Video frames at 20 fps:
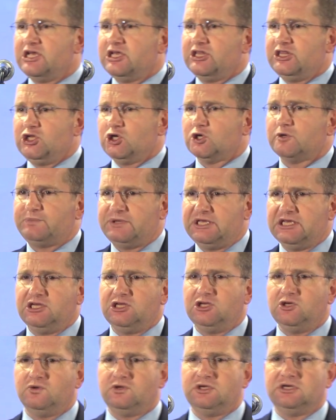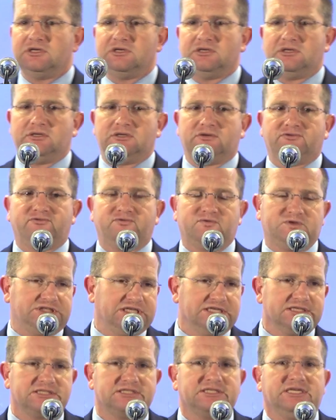The European Union,
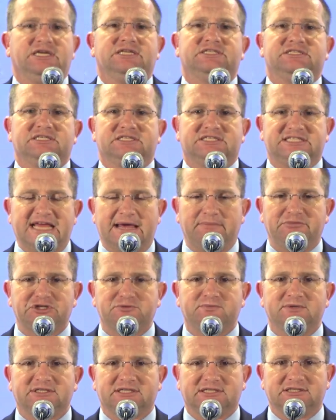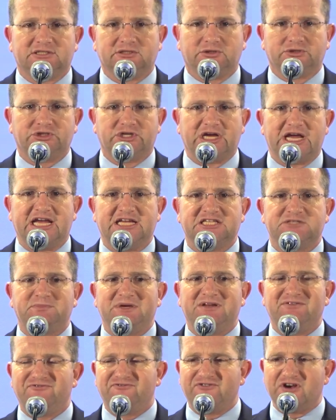since its establishment until today, has
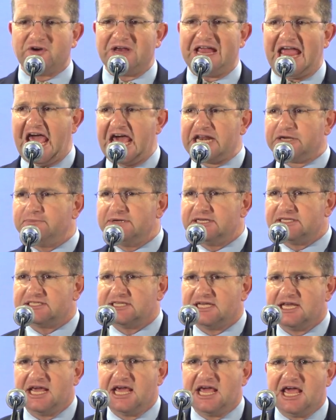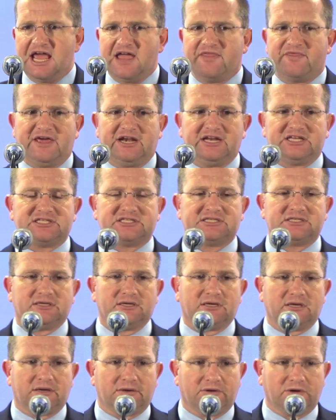been very adamant that its
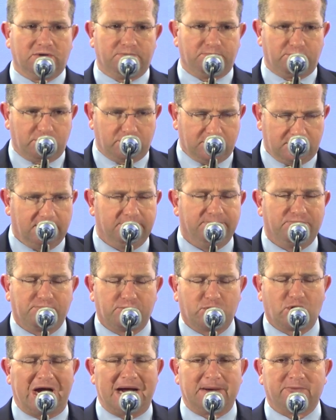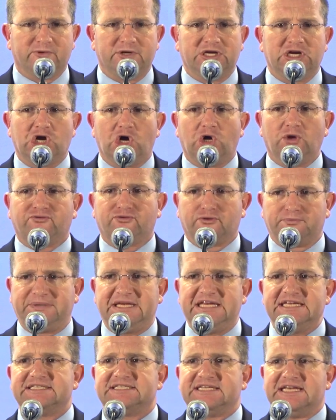primary goal for
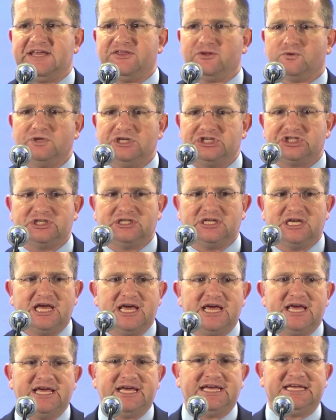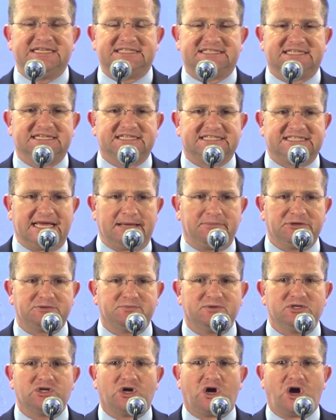peace in the region is the
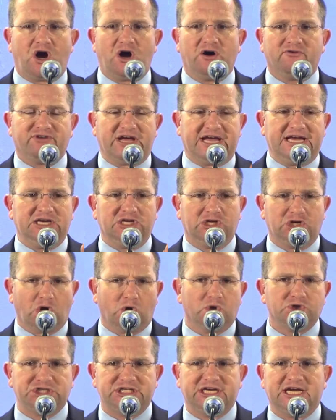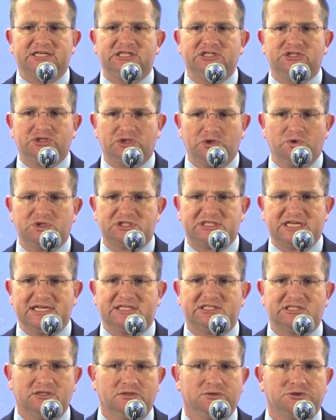establishment of a negotiated two-state
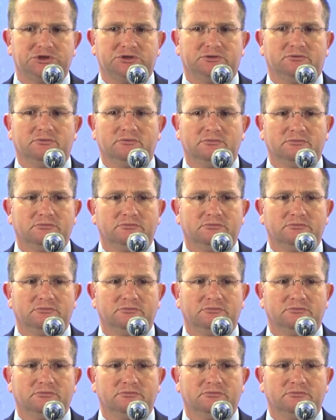solution.